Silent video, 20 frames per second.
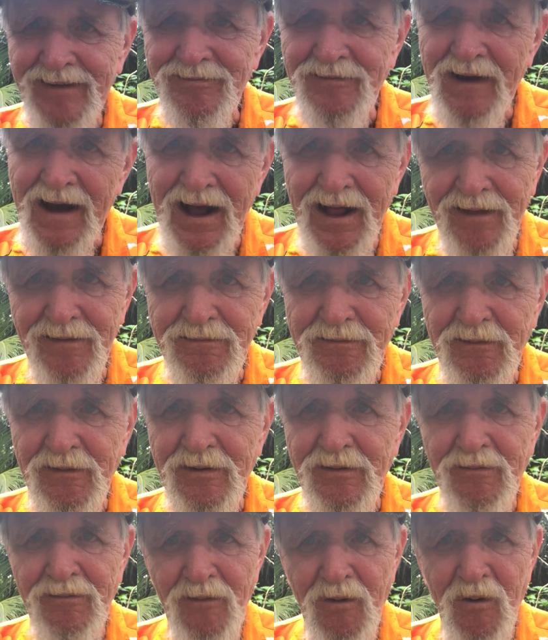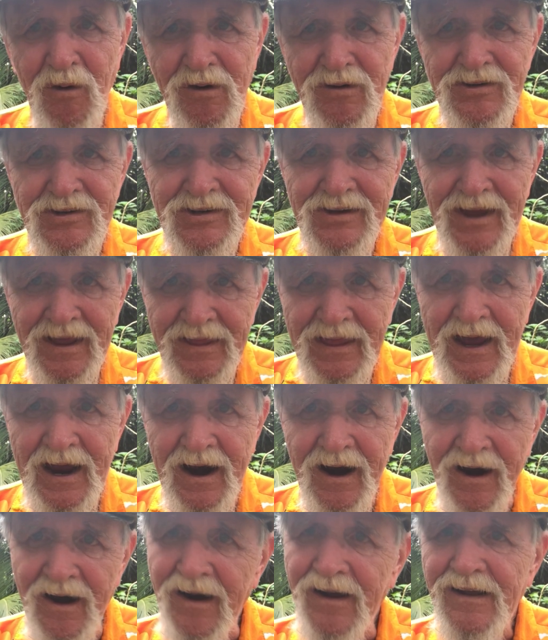file for divorce
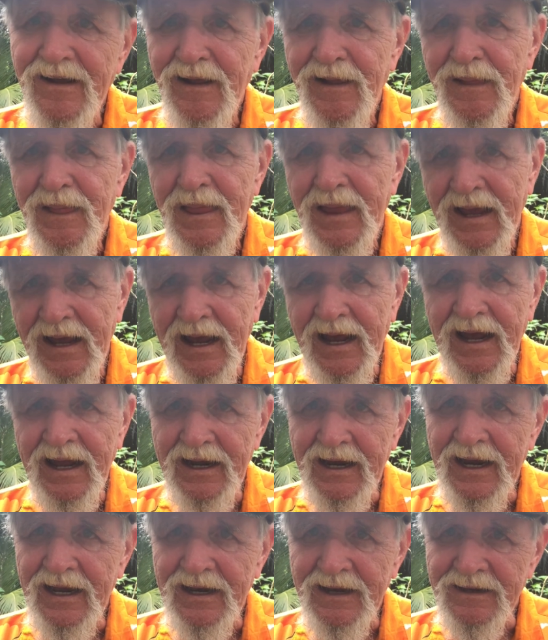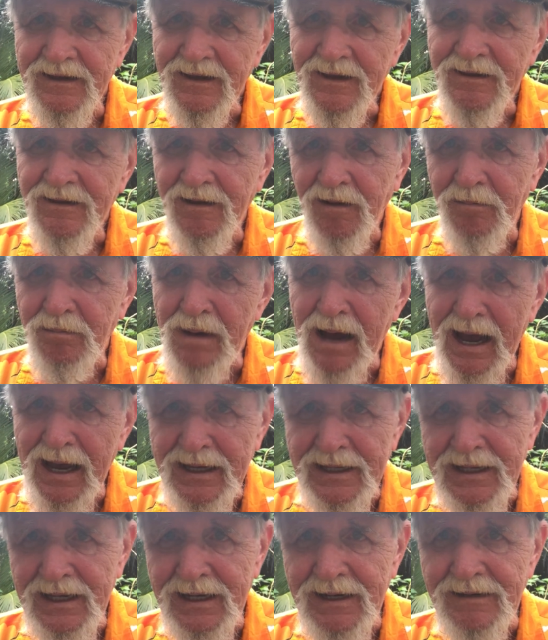there, and then come back
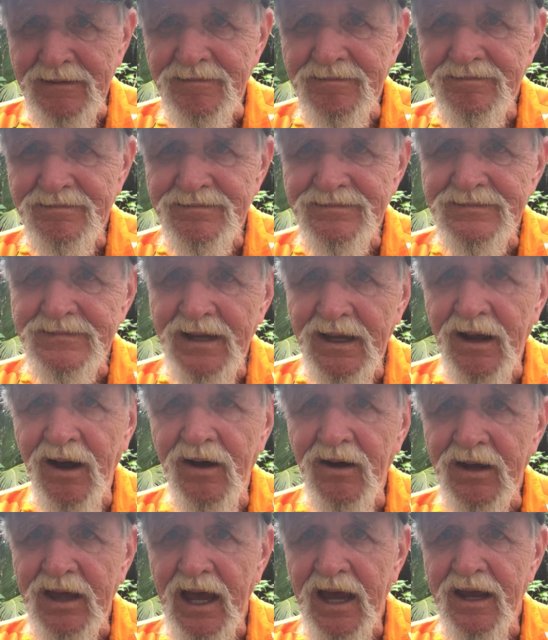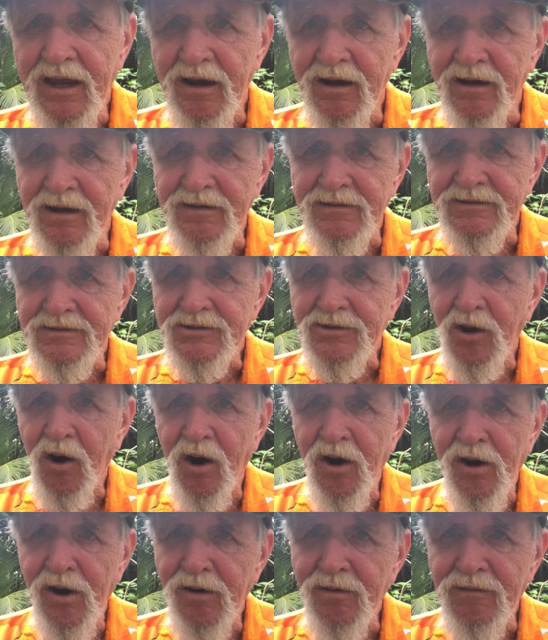and okay, you
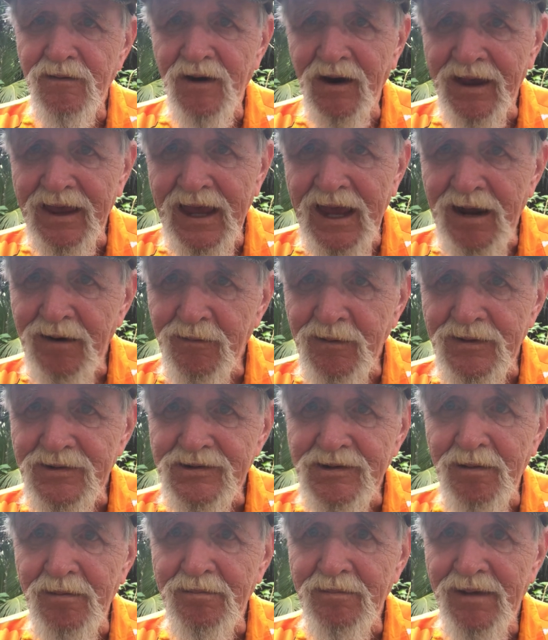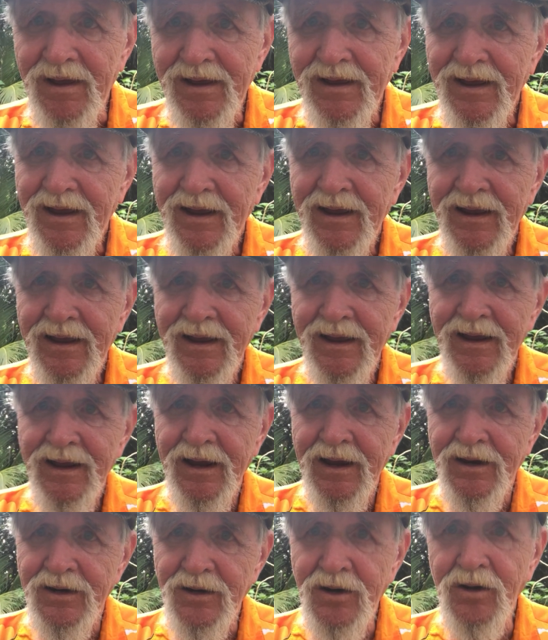start over again with some
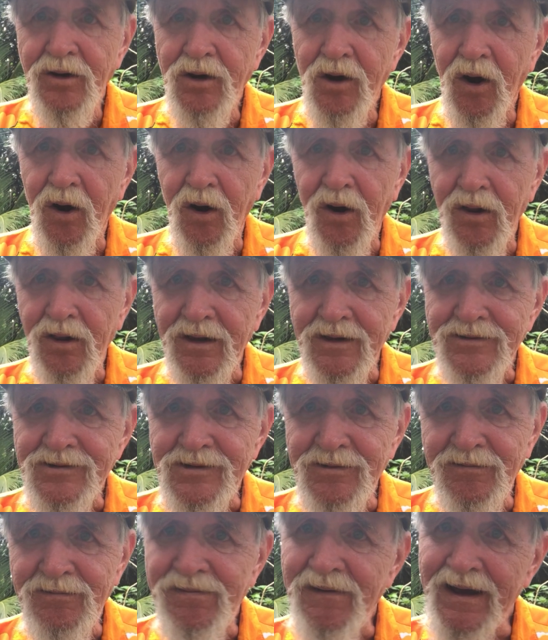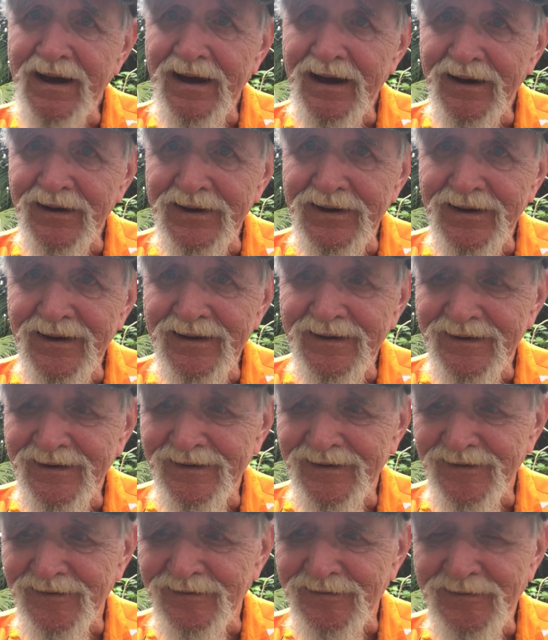new girl that you found
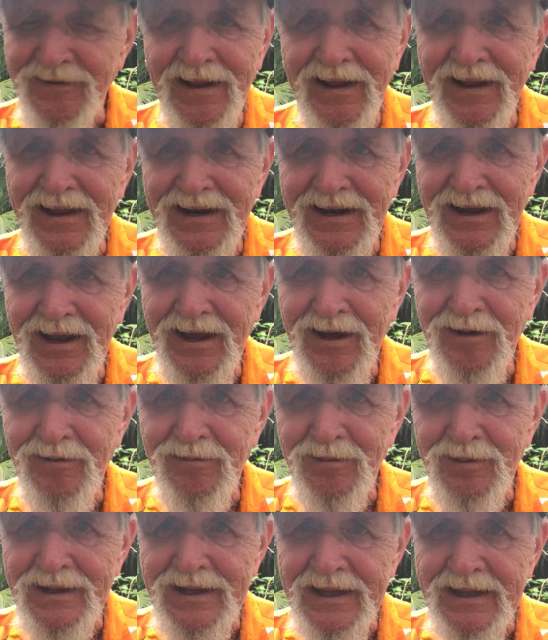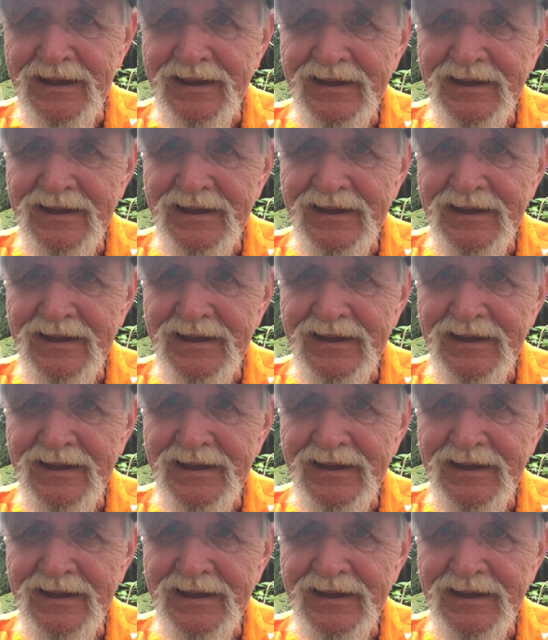or fell in love with.